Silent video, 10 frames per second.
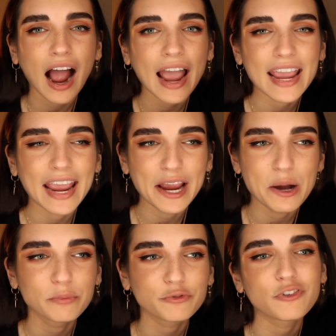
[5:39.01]
I
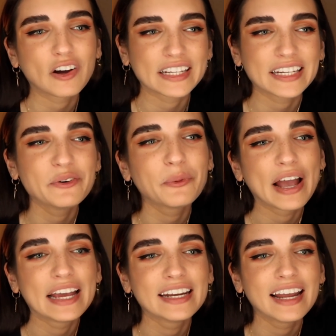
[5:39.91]
am funny
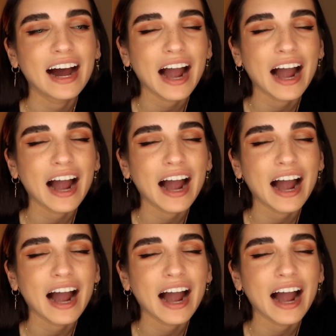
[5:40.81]
when